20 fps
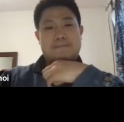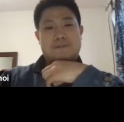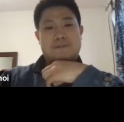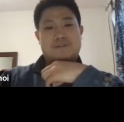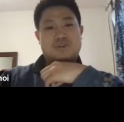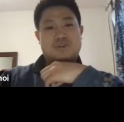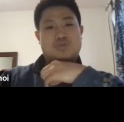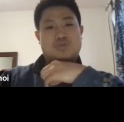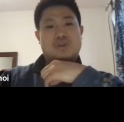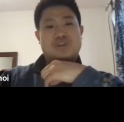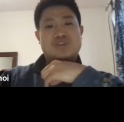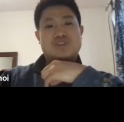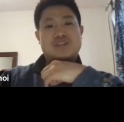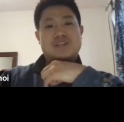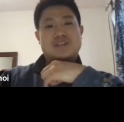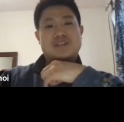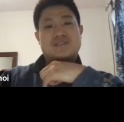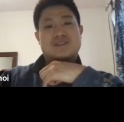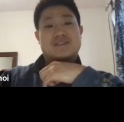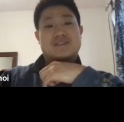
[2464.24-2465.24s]
So which
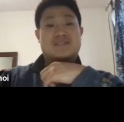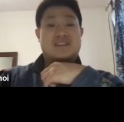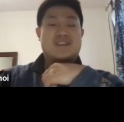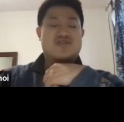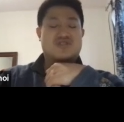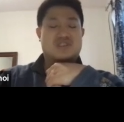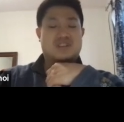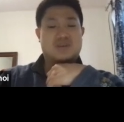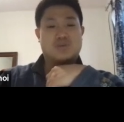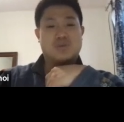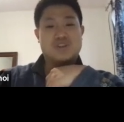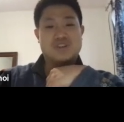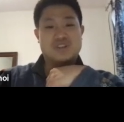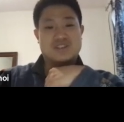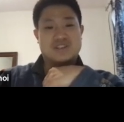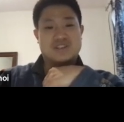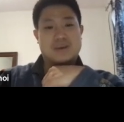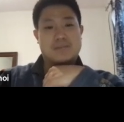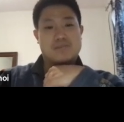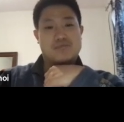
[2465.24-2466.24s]

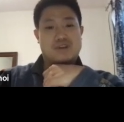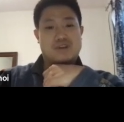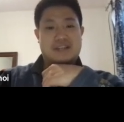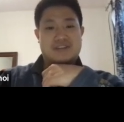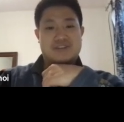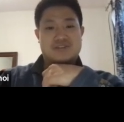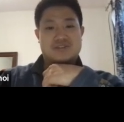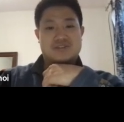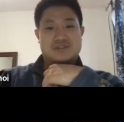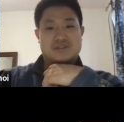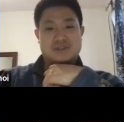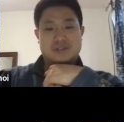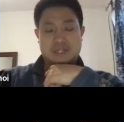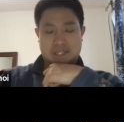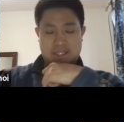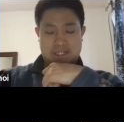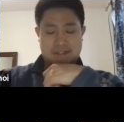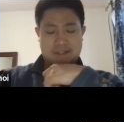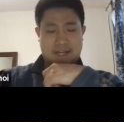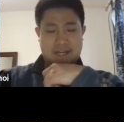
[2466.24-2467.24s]
isn't a branch
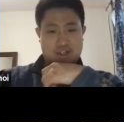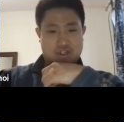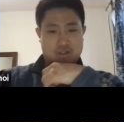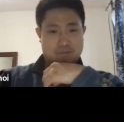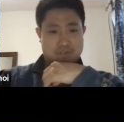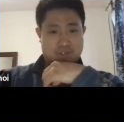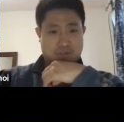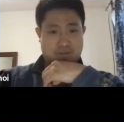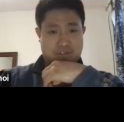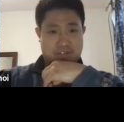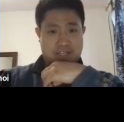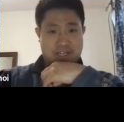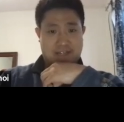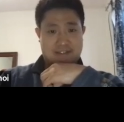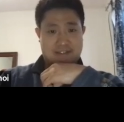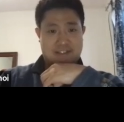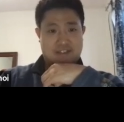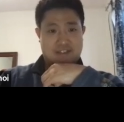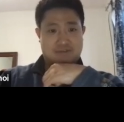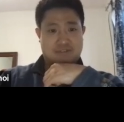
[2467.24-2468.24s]
that comes off the
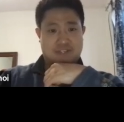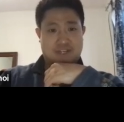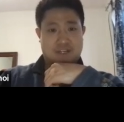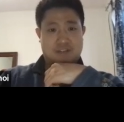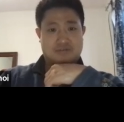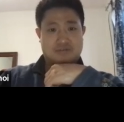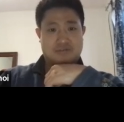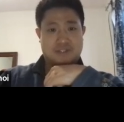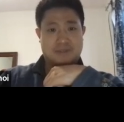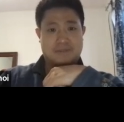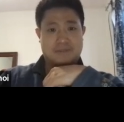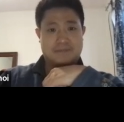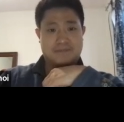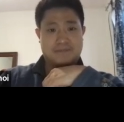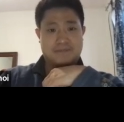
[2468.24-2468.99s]
axillary artery?